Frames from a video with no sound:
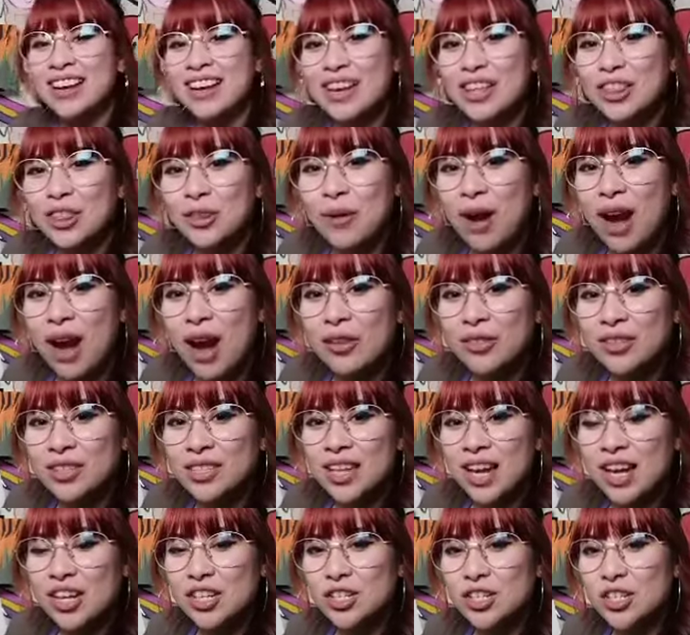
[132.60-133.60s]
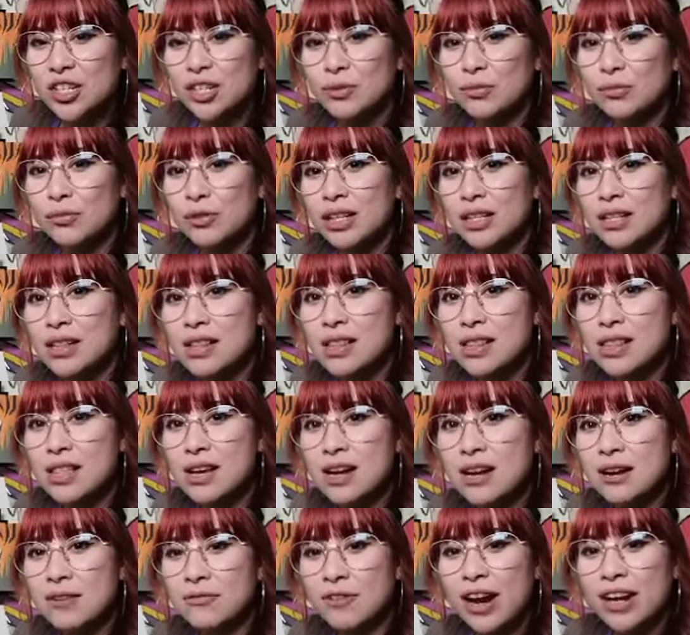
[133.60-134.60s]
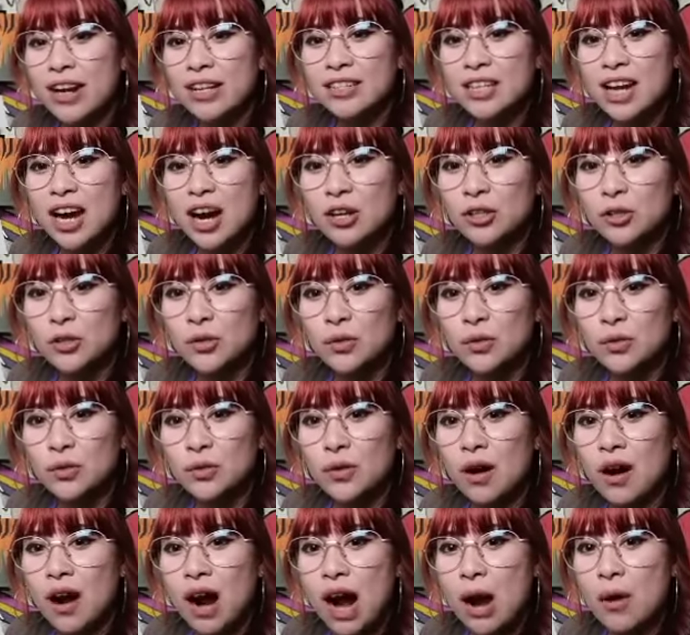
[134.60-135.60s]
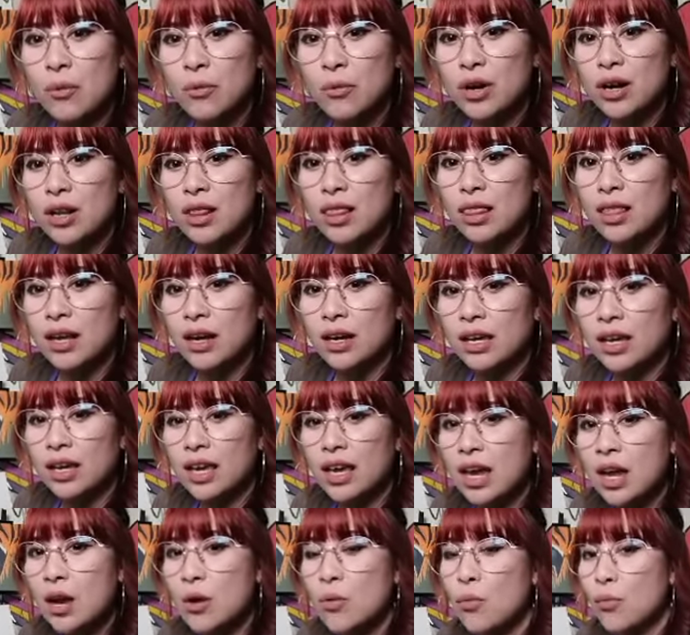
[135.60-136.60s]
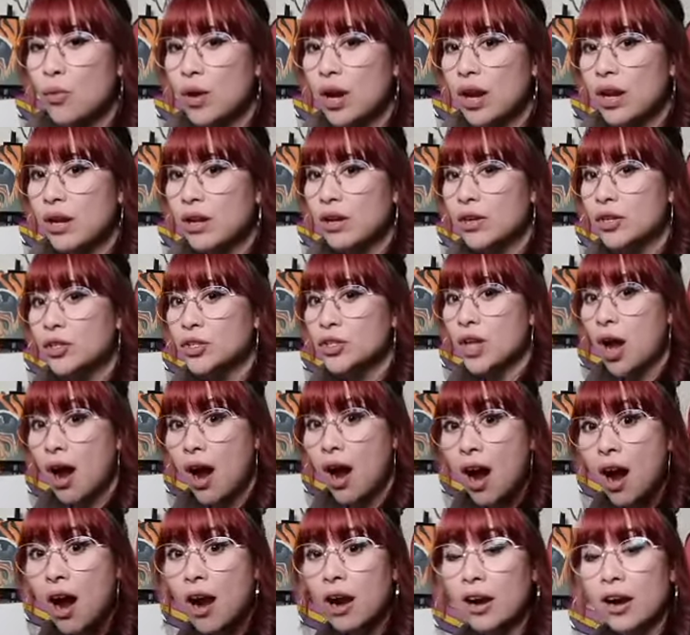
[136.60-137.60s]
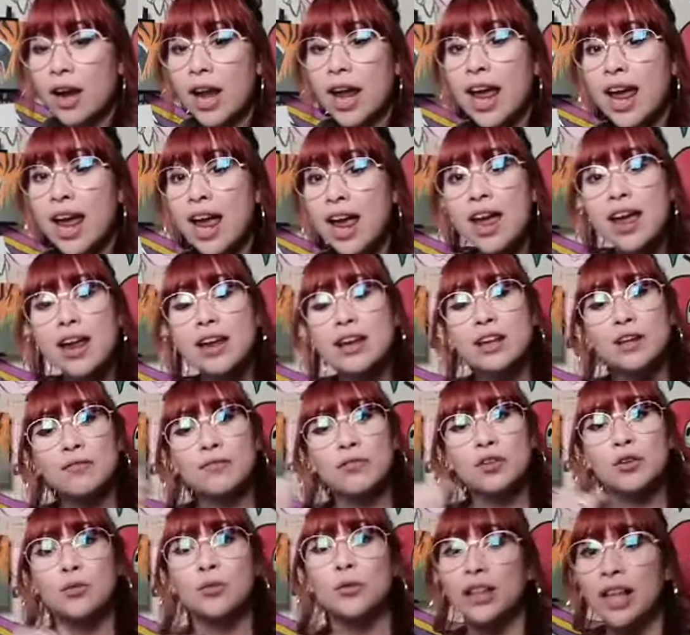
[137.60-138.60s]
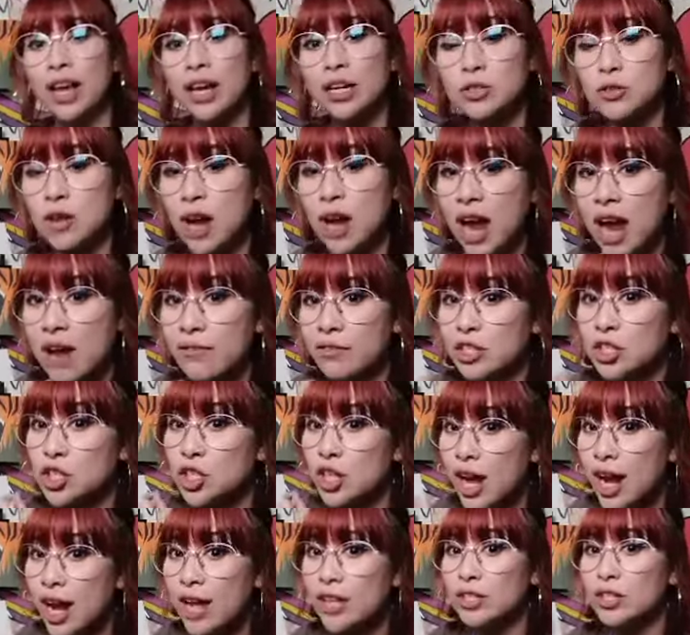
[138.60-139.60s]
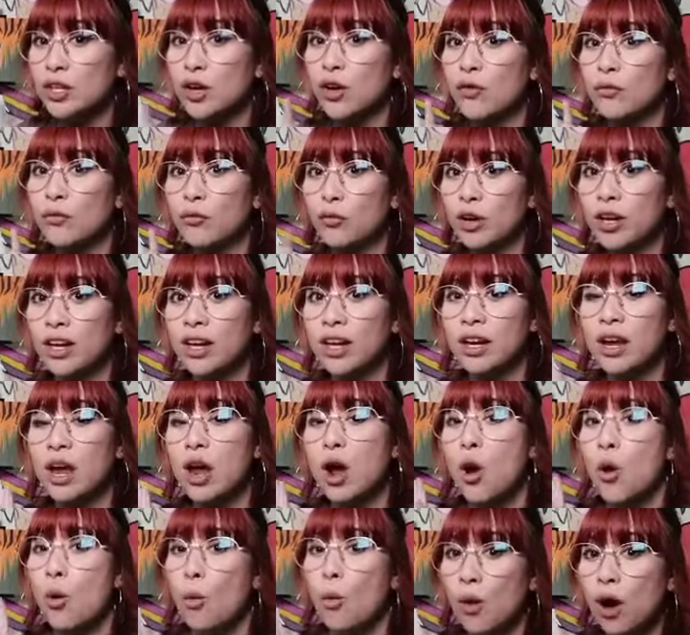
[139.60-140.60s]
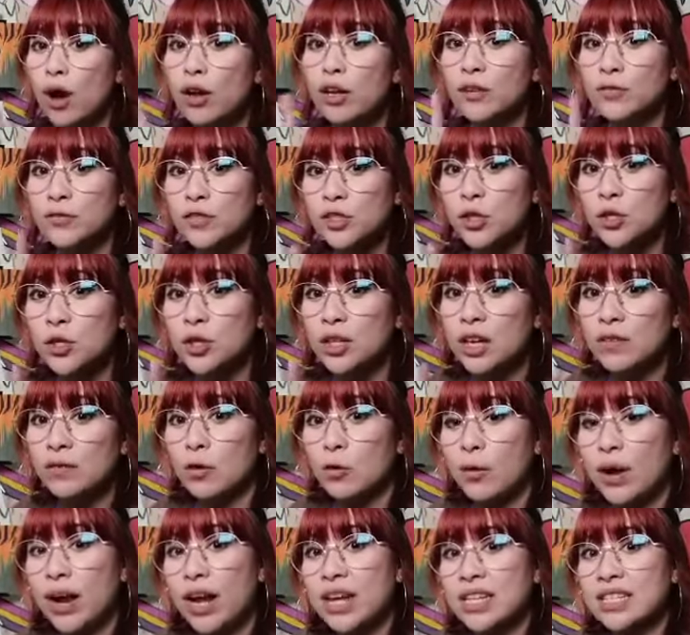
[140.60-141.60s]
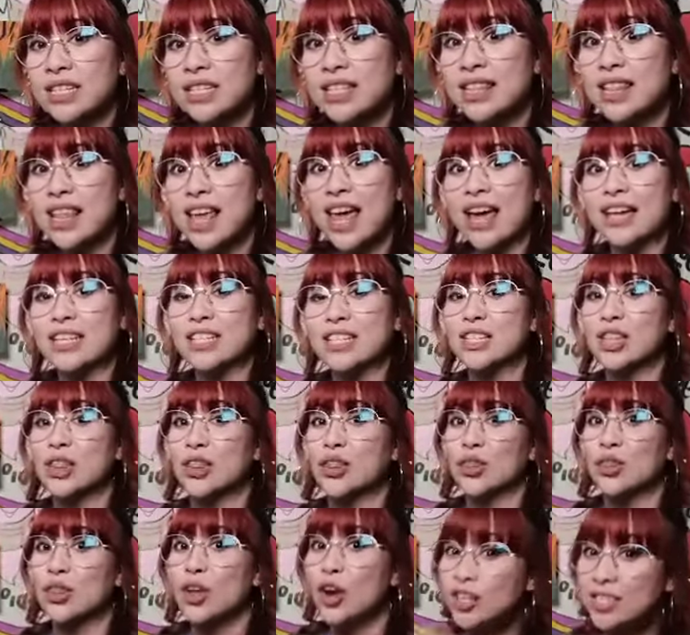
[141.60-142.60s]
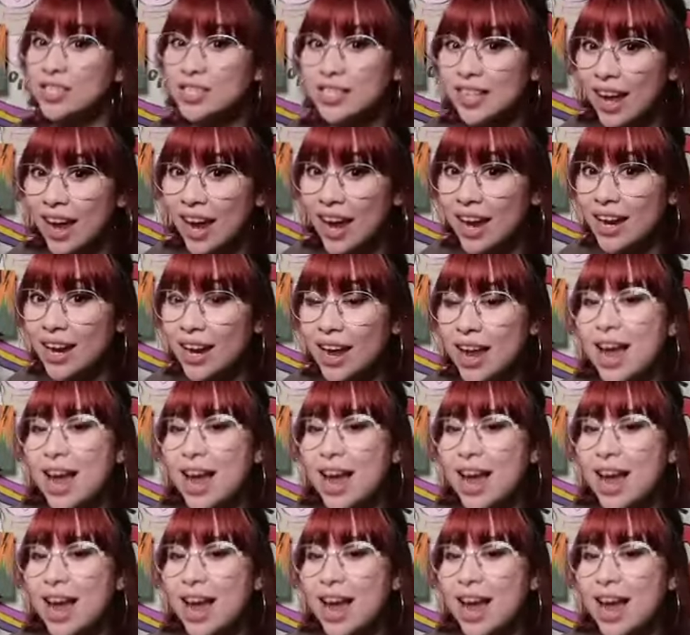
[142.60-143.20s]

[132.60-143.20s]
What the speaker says: throughout the session, we'll find out who our lucky winners are. And if you would like to have a chance of winning one of two giveaways next Thursday,